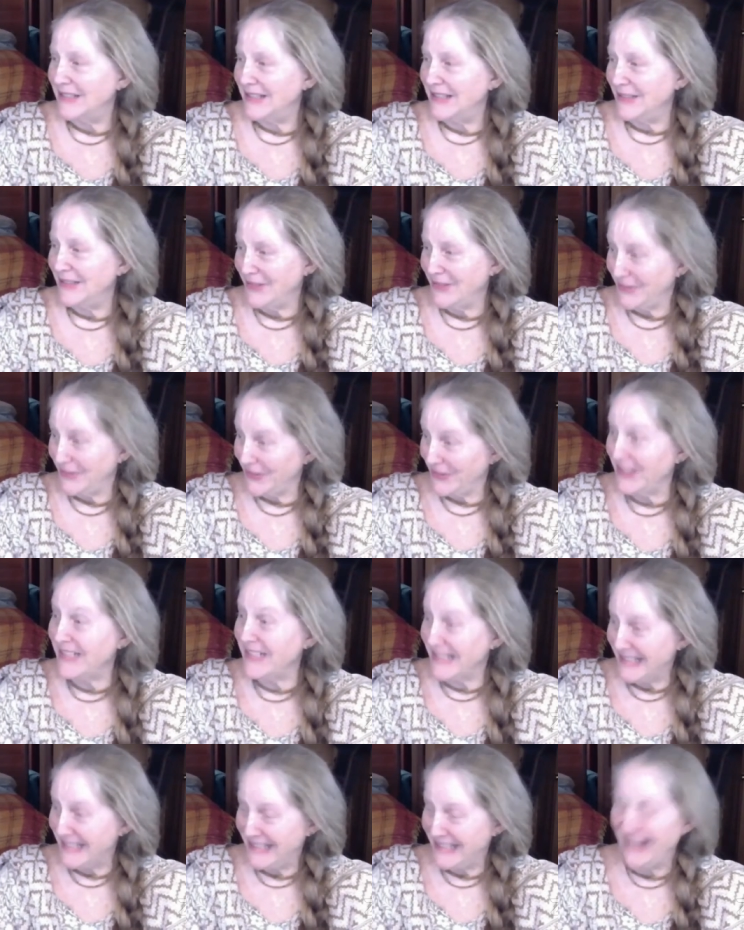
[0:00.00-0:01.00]
It was
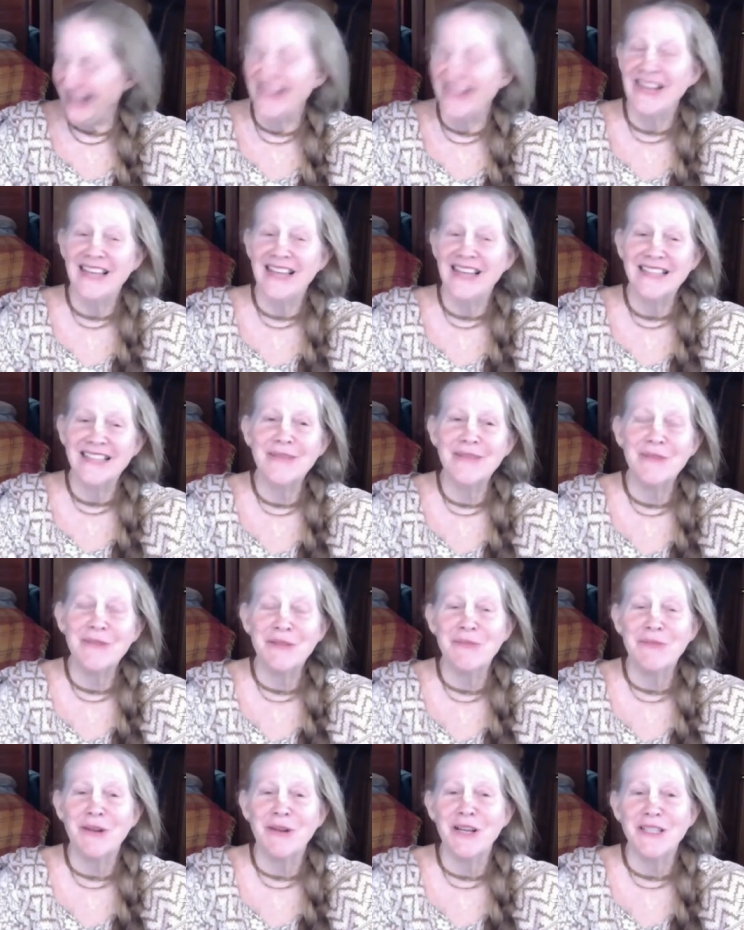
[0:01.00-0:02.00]
Brenda? Okay,
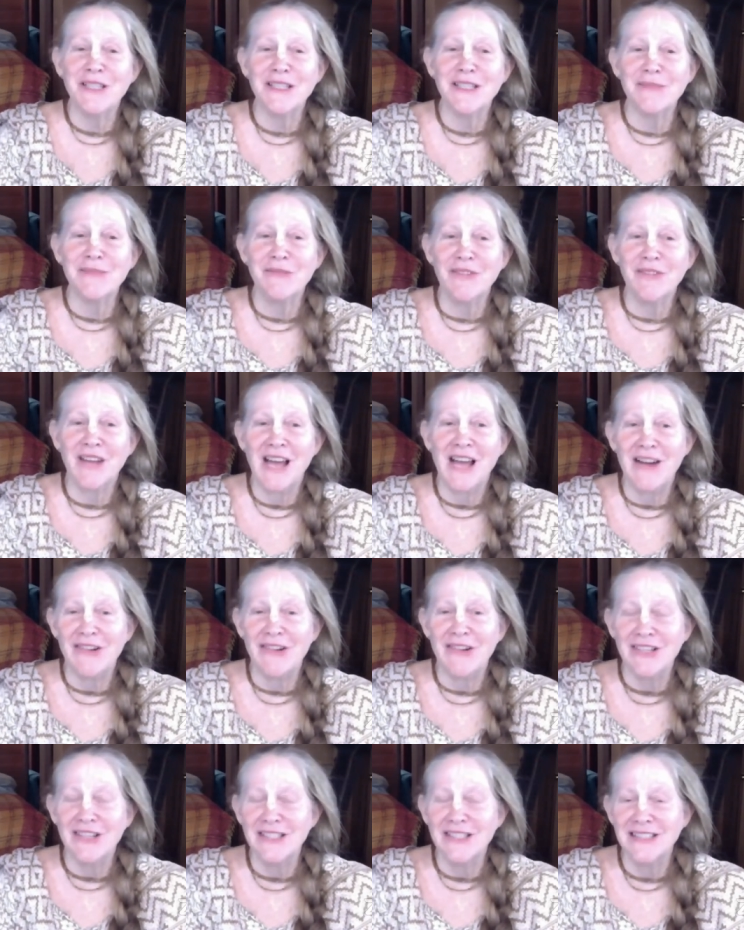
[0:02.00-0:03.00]
someone brought some
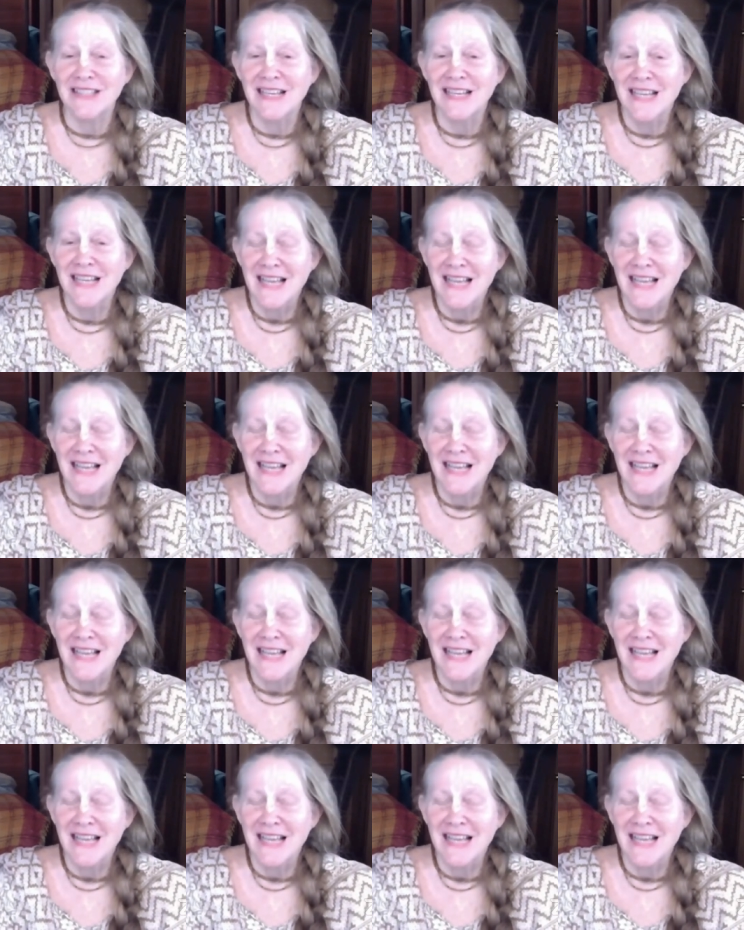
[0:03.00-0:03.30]
flowers